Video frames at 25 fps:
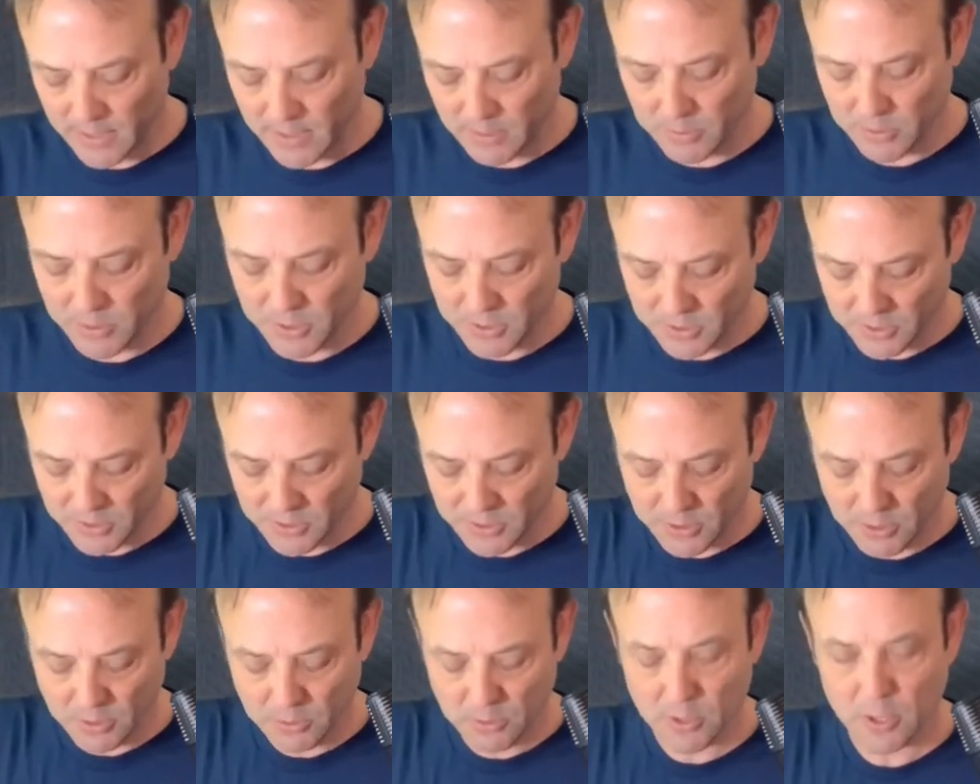It was just
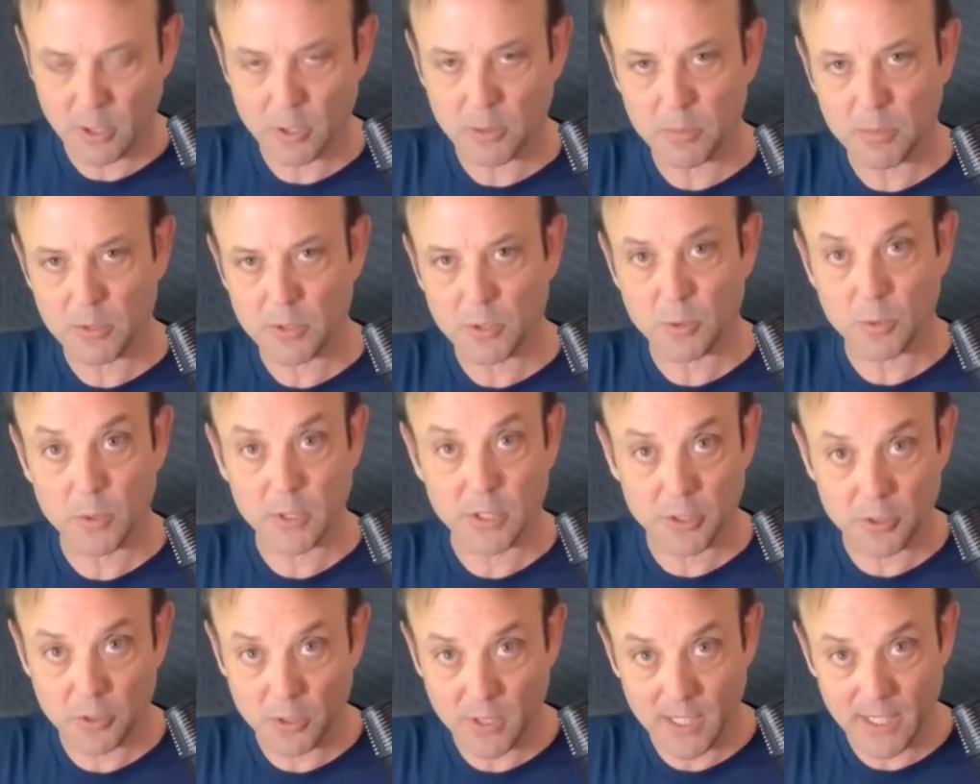so long
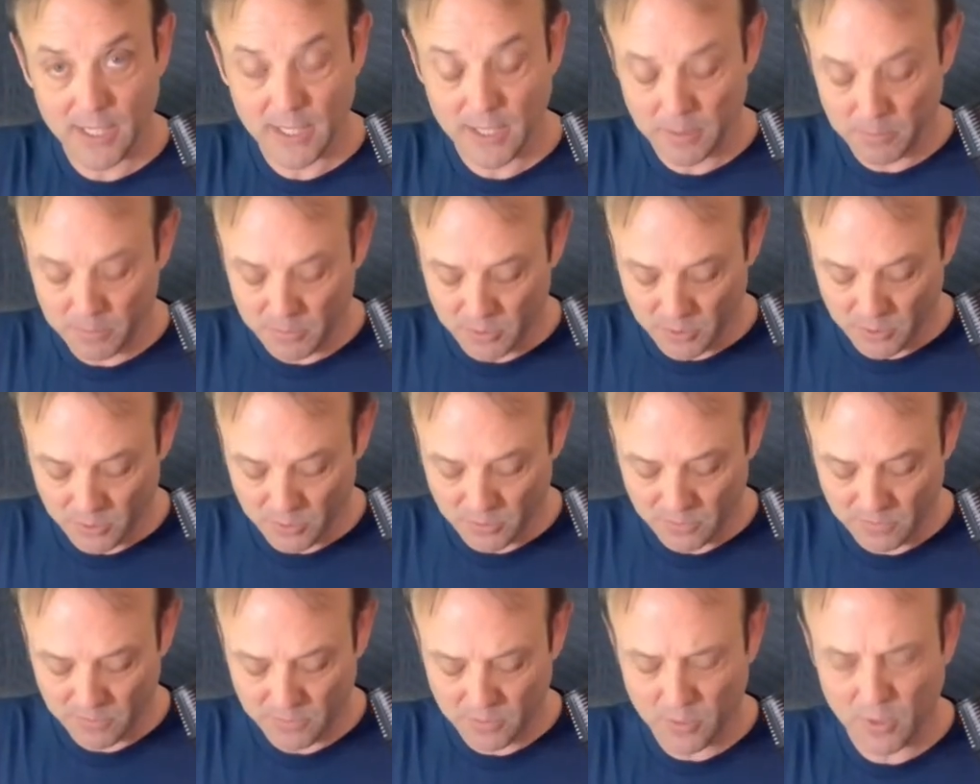between drying but
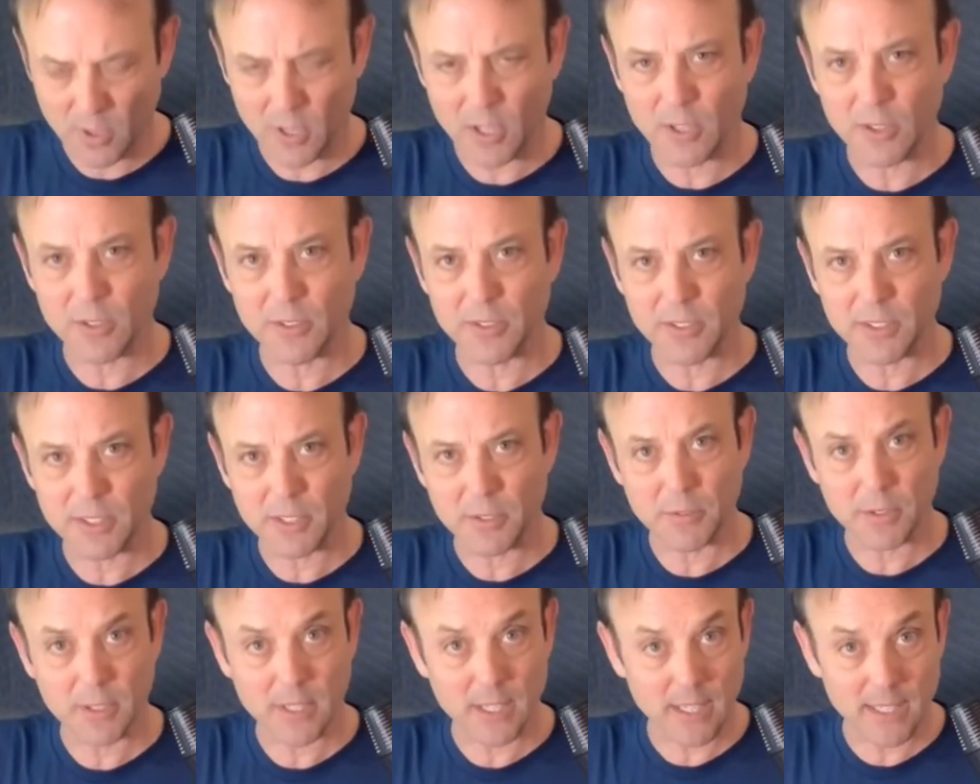for all the
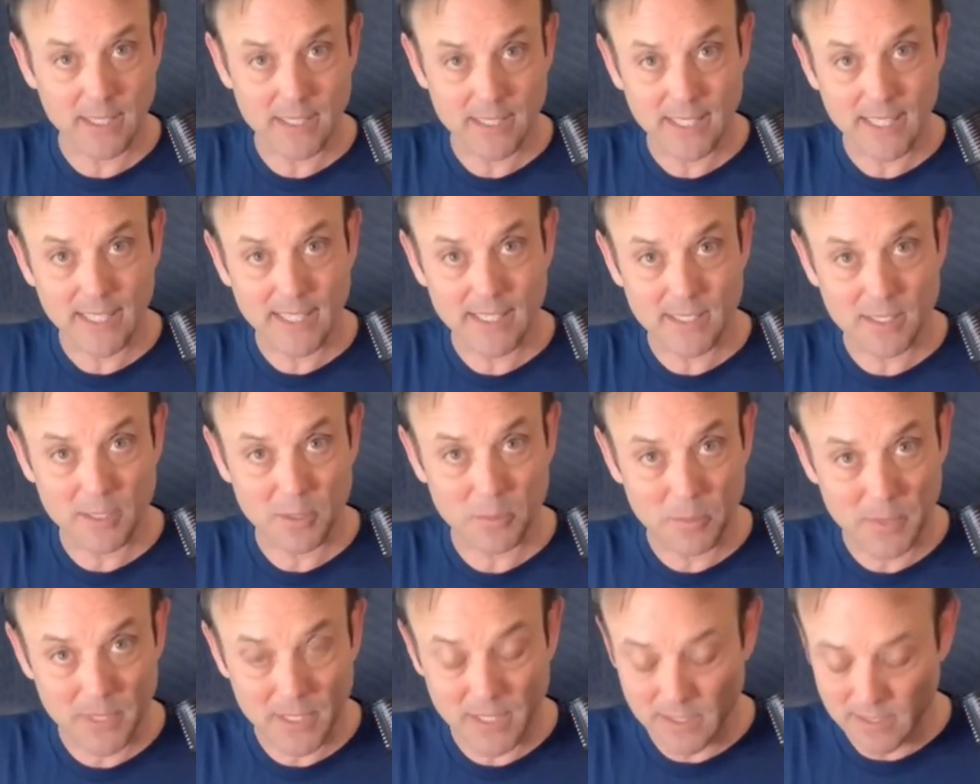different contact
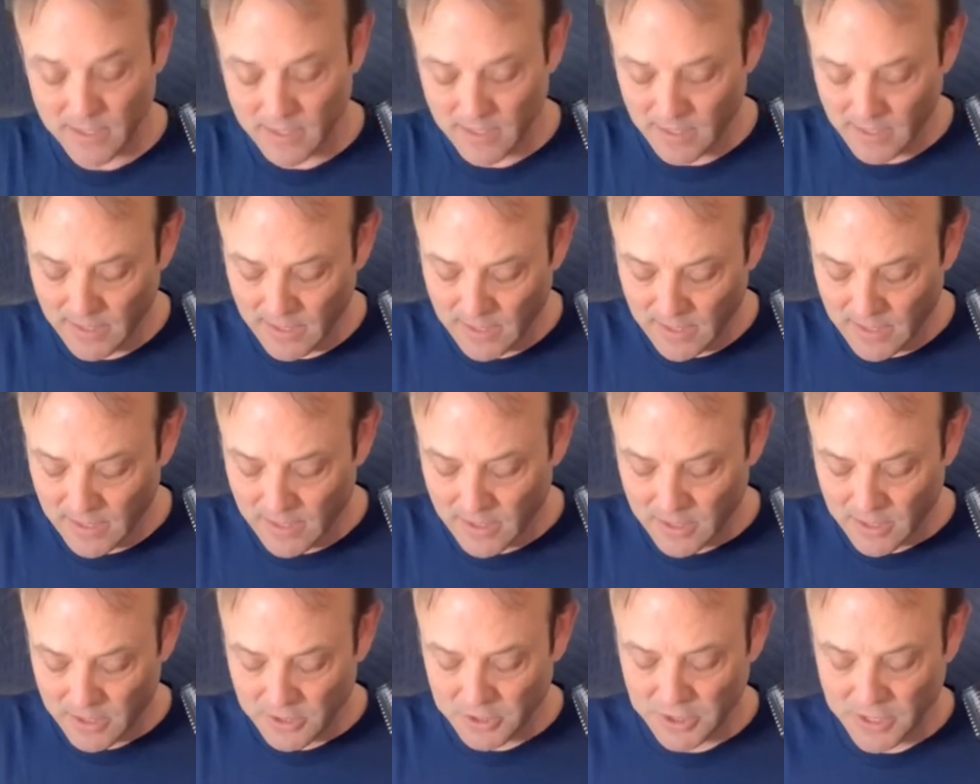cement
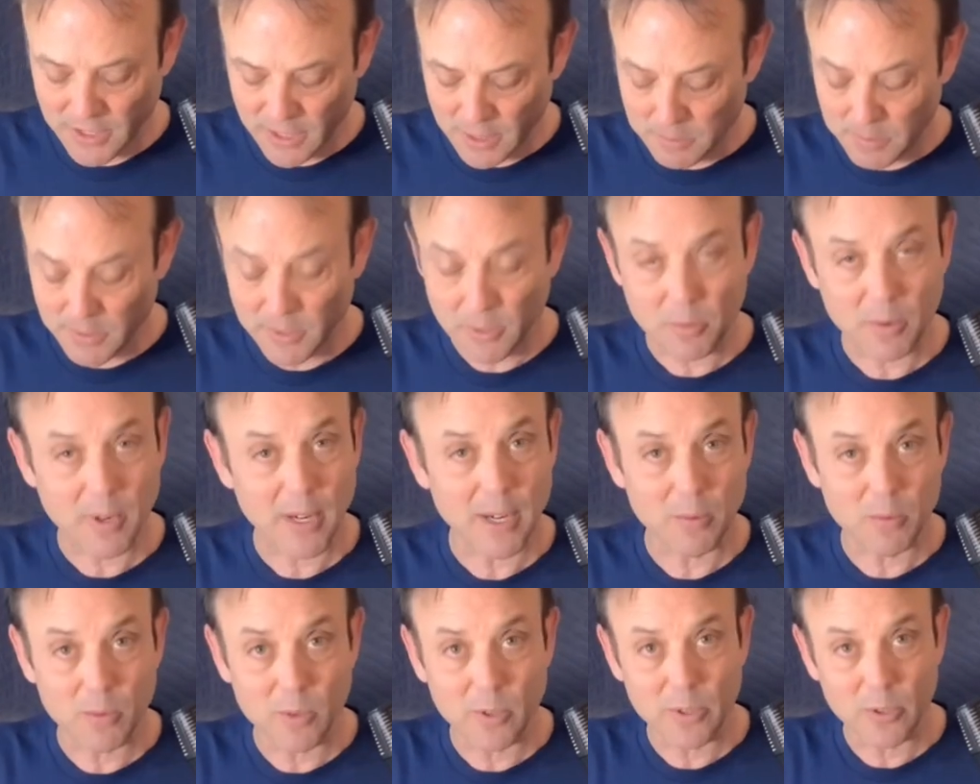because you got to buy the
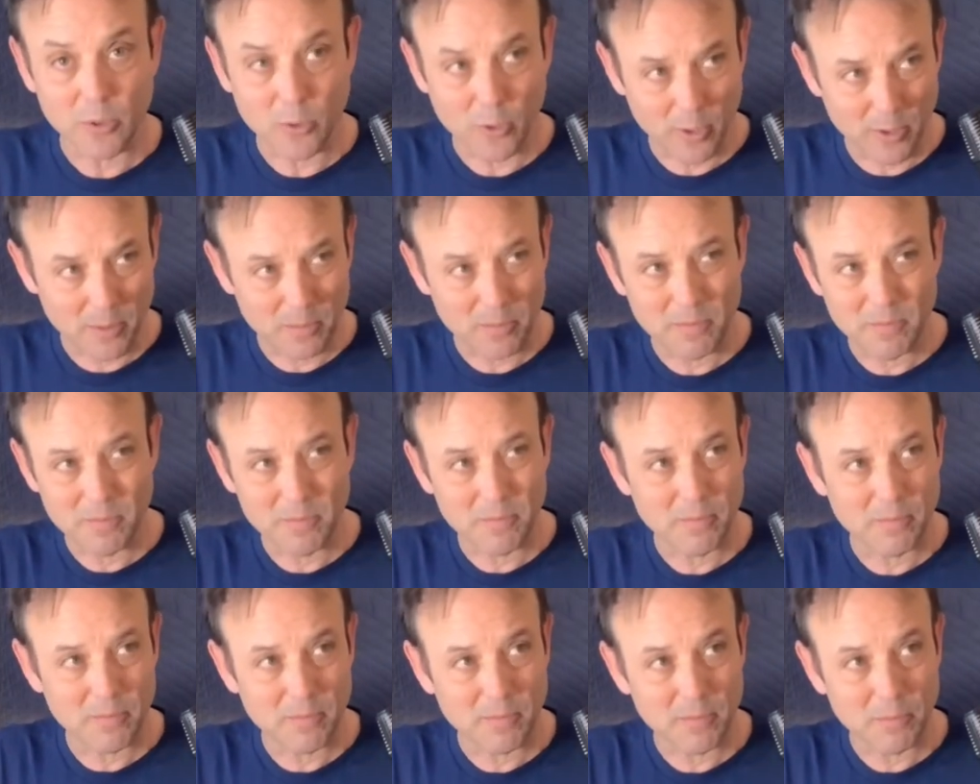right one or it
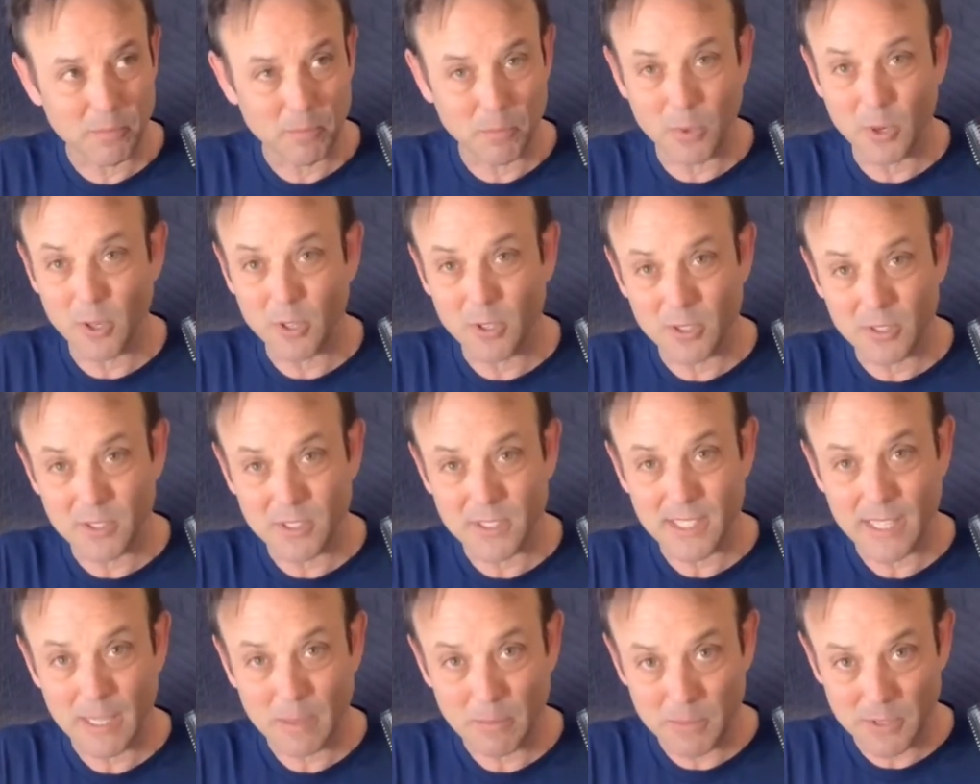
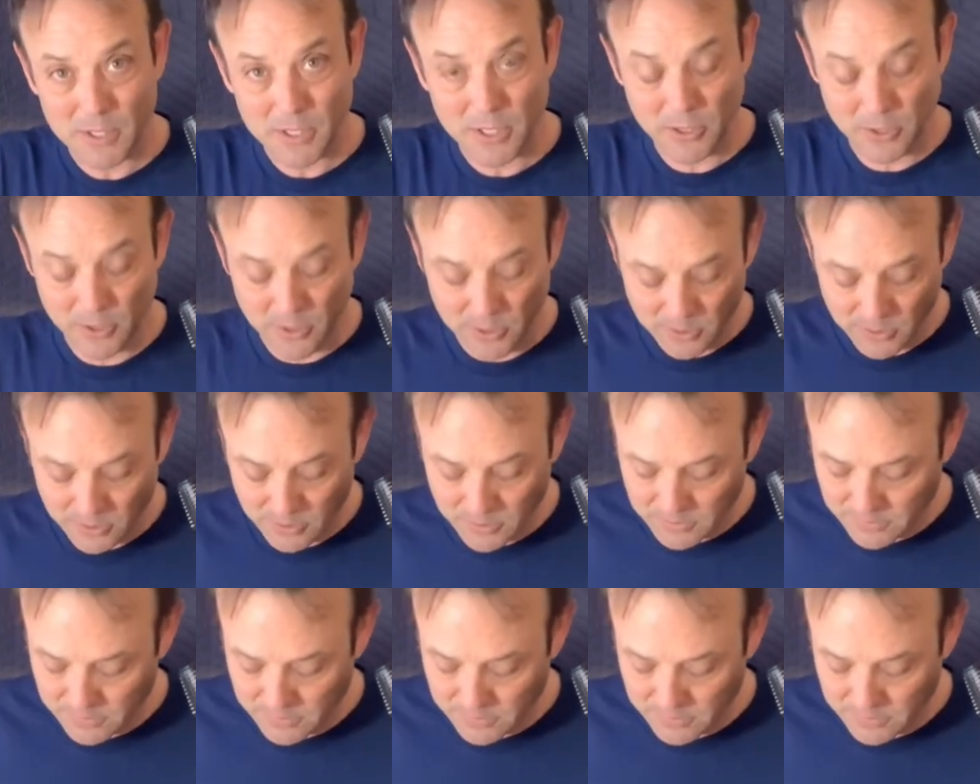burns that material.